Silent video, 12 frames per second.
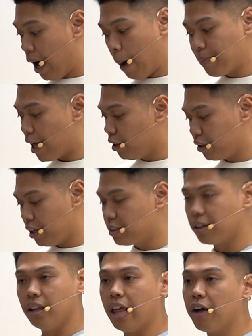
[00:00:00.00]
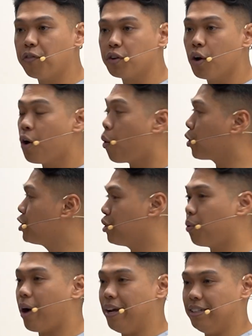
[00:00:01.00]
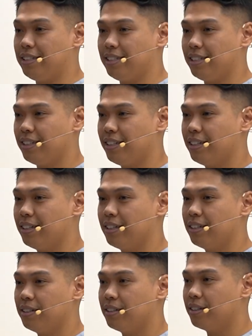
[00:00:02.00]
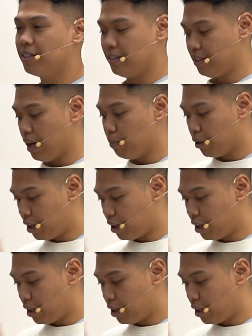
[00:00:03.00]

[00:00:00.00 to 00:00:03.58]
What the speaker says: I'm not looking to the left or to the right. I'm